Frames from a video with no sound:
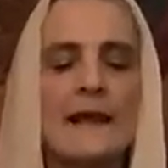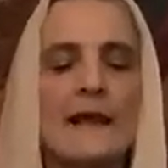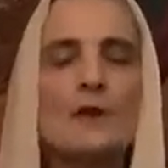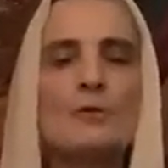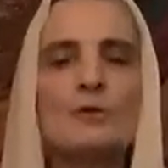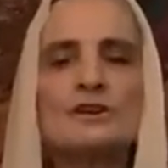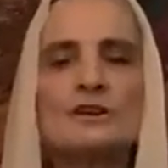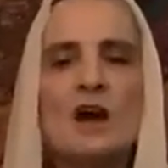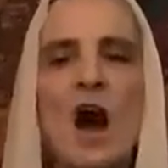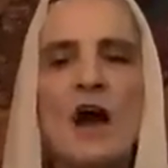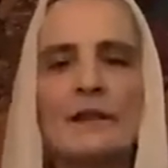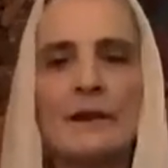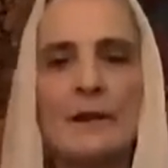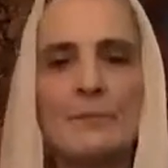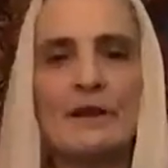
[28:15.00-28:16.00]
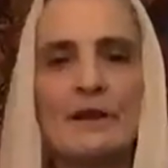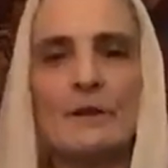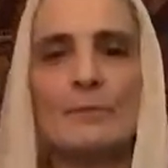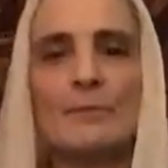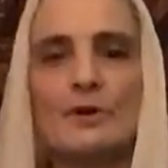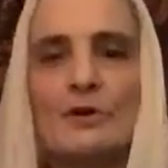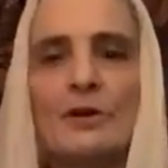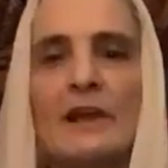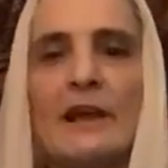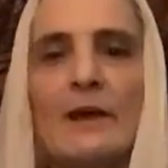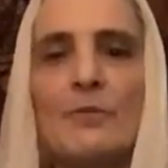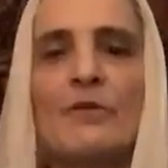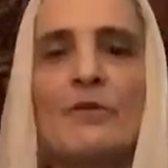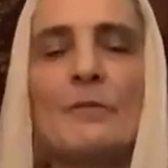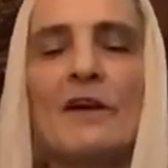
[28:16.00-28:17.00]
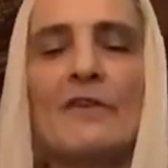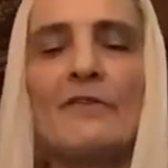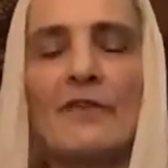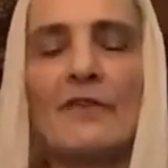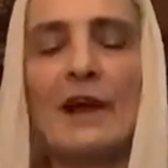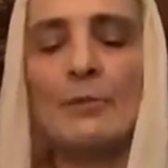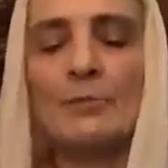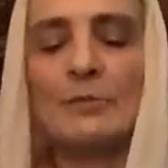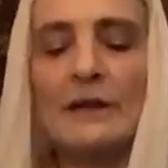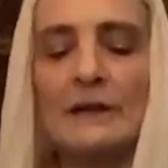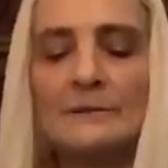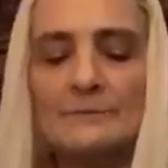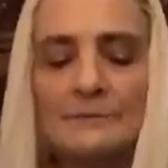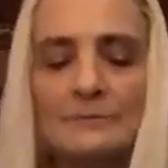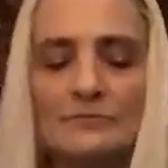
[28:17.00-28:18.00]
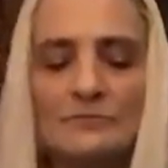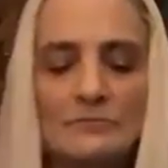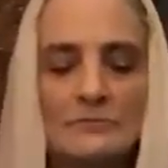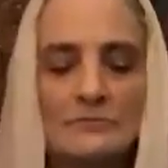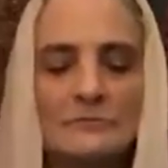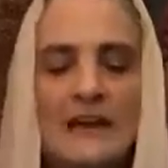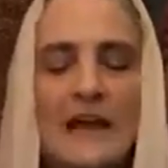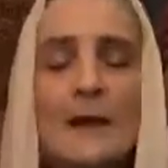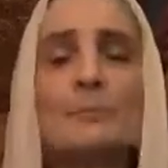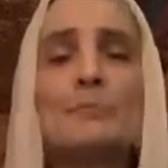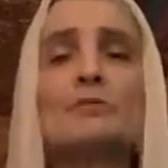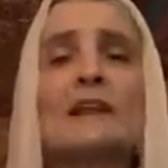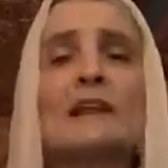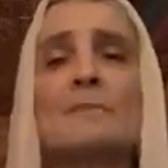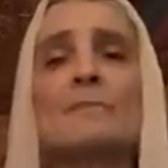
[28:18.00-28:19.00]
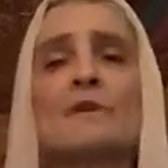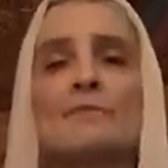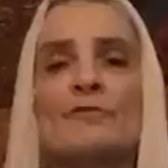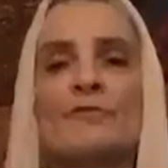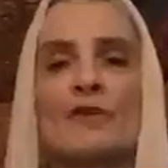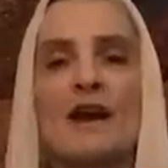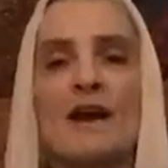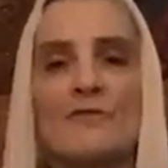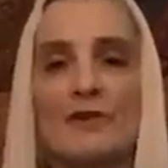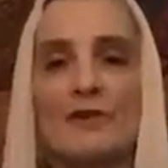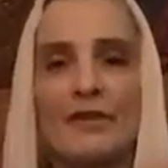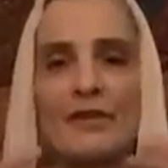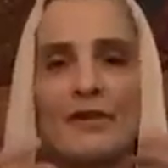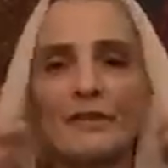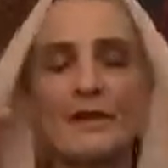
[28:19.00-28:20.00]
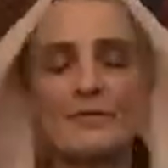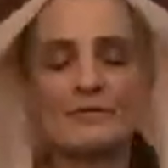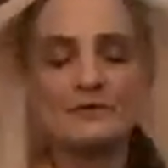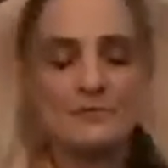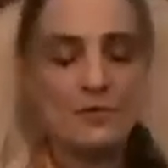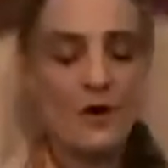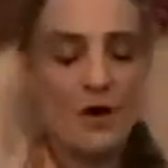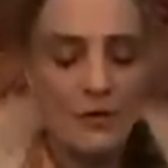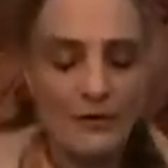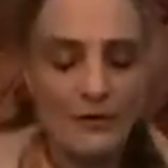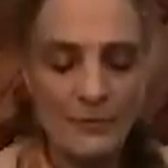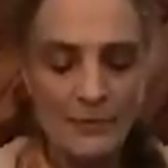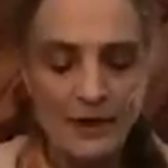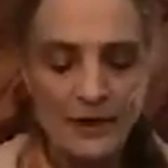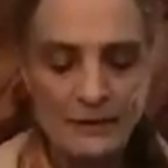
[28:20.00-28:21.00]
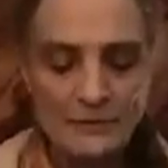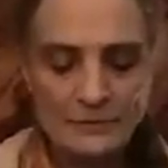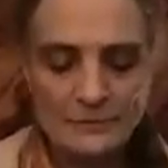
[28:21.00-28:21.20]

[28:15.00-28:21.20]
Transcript: He would not let me communicate with my family and blamed them for everything that was wrong with me.